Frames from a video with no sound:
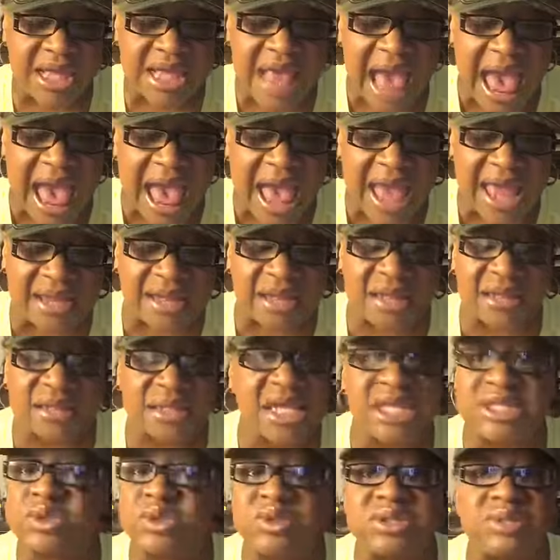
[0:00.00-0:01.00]
God,
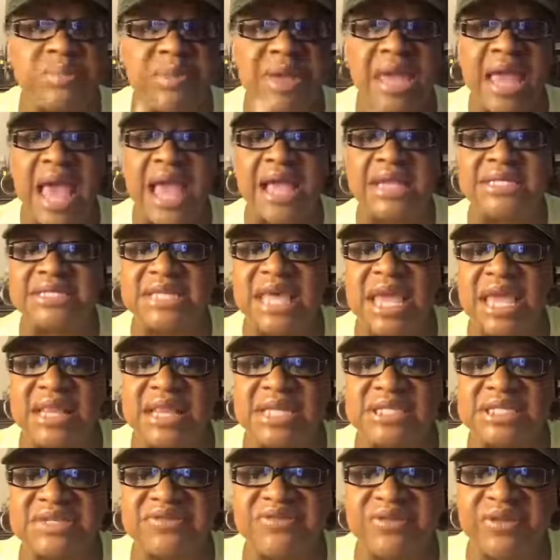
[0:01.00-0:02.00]
this was me. I ain't saying
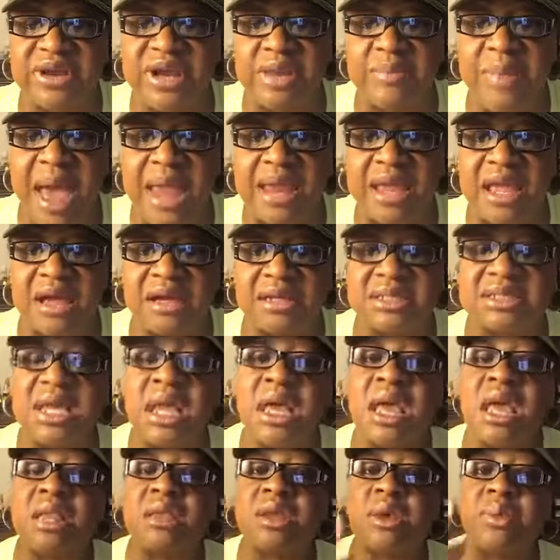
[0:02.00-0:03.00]
this is for anybody else.
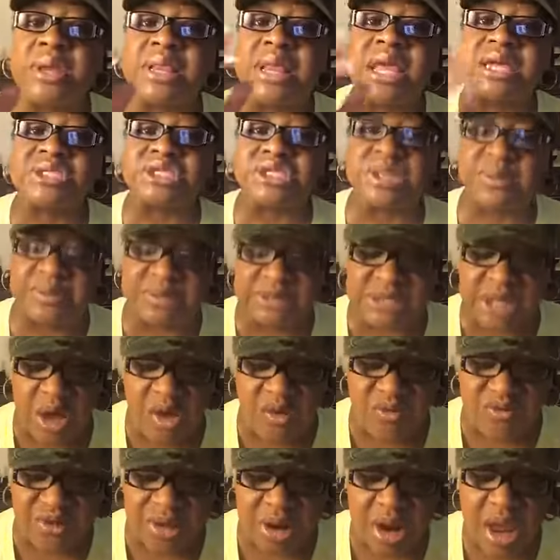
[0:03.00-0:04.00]
The relationship was
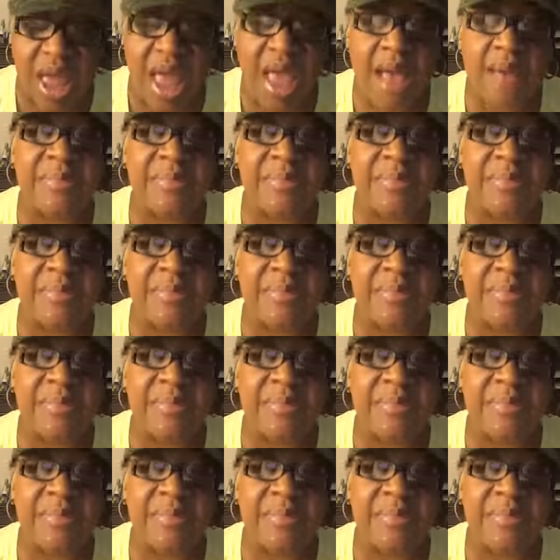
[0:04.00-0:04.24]
over.